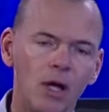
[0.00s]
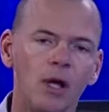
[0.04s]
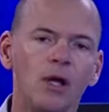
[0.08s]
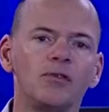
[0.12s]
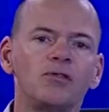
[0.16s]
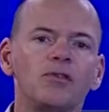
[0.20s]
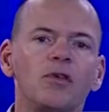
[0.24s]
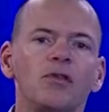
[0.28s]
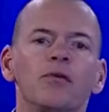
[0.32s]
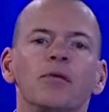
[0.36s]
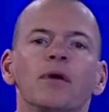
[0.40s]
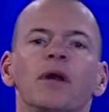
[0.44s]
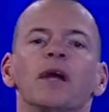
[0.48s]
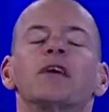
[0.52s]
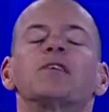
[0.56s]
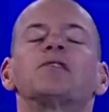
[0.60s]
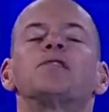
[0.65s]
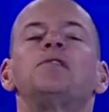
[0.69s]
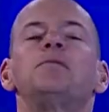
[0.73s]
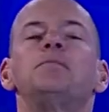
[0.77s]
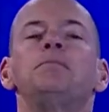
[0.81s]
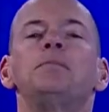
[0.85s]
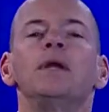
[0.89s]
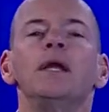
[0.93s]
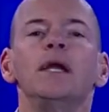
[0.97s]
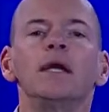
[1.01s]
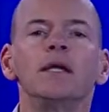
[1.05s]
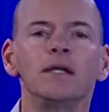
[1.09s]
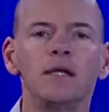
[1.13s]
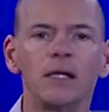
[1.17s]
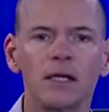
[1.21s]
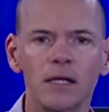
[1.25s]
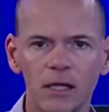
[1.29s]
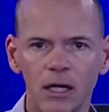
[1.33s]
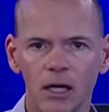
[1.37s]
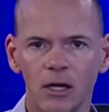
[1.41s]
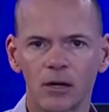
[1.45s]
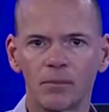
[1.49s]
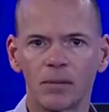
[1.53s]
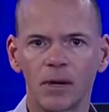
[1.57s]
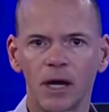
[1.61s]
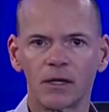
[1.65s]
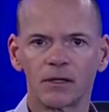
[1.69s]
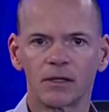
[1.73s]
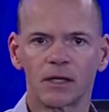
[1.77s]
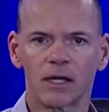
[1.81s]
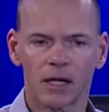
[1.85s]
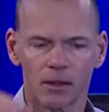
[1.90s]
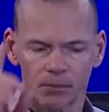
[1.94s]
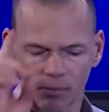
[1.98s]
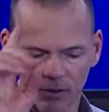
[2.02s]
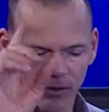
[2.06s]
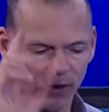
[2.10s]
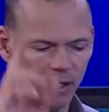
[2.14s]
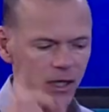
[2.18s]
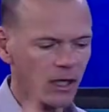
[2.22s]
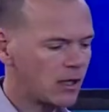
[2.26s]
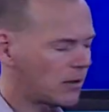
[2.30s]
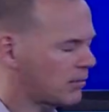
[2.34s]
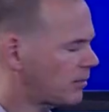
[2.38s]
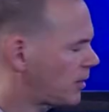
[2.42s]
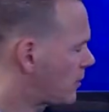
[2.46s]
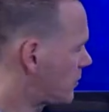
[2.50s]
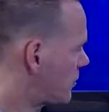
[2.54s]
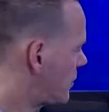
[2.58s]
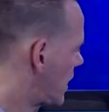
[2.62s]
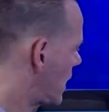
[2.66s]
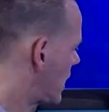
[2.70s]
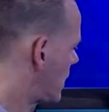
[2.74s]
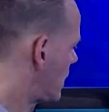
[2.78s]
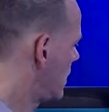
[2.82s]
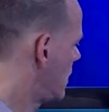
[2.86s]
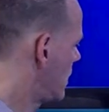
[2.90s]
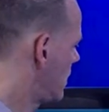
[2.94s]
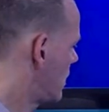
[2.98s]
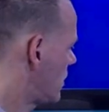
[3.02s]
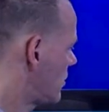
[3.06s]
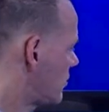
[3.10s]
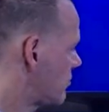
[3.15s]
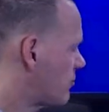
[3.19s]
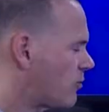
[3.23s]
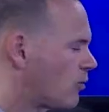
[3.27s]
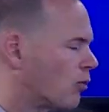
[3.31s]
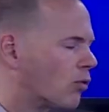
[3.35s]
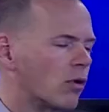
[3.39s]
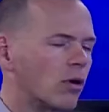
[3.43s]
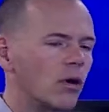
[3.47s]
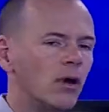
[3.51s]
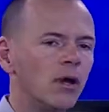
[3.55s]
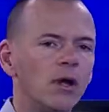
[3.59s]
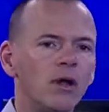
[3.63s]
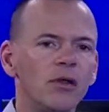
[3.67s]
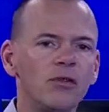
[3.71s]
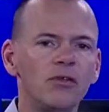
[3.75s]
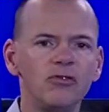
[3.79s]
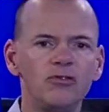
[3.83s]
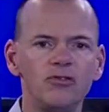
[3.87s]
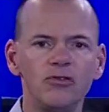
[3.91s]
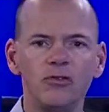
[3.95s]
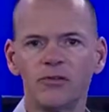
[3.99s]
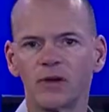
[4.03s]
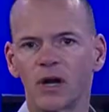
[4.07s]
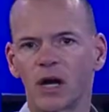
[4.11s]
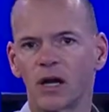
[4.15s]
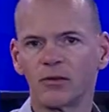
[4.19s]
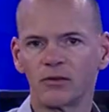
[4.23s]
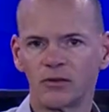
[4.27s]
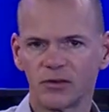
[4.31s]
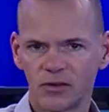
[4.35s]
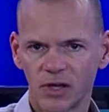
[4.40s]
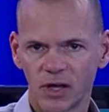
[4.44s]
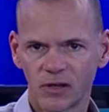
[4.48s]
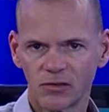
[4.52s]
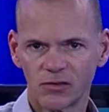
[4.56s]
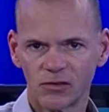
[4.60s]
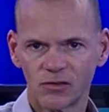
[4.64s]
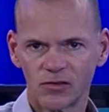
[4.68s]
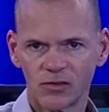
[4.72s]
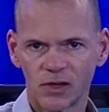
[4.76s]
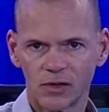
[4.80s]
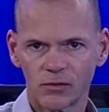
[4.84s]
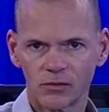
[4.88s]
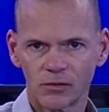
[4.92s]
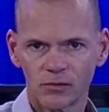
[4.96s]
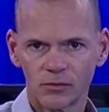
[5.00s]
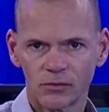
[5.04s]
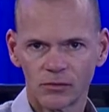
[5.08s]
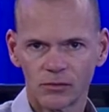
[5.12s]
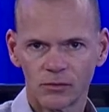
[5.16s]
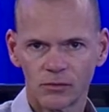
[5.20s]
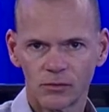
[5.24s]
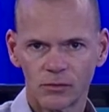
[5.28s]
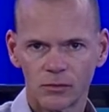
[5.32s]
So they're expanding chiropractic, and I'm thinking about that for the juvenile detention centers.